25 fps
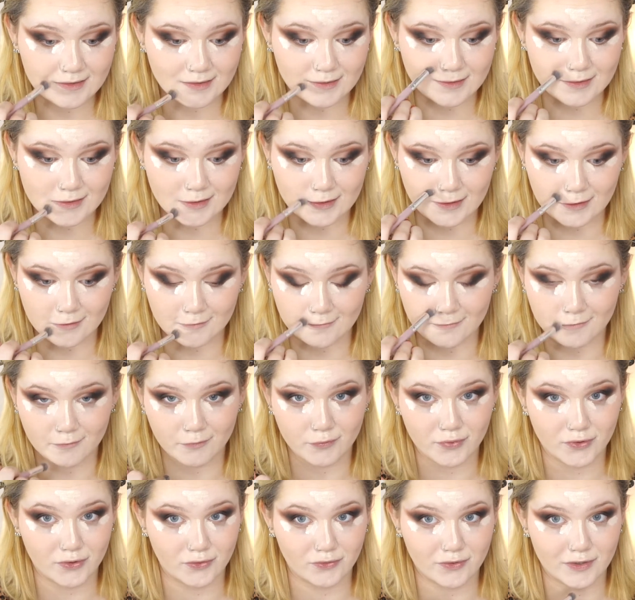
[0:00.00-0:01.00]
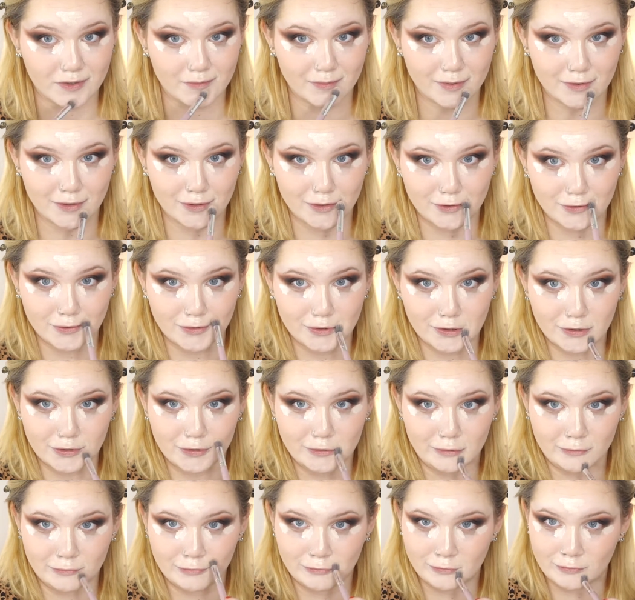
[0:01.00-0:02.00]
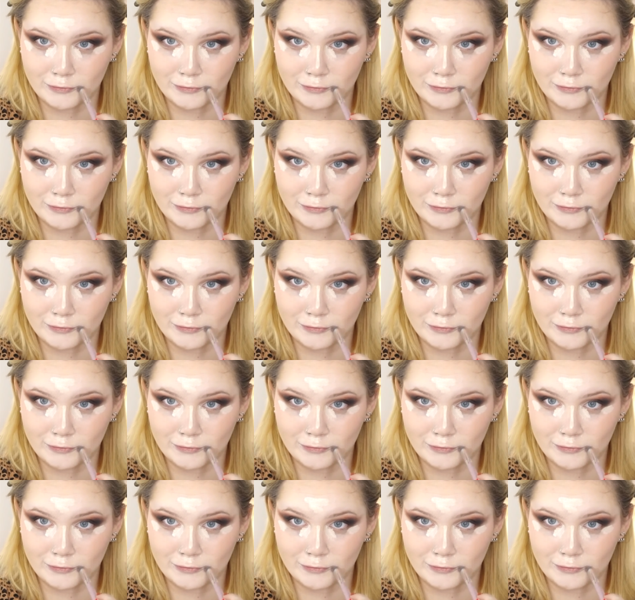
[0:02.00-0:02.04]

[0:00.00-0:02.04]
instead of a beauty blender.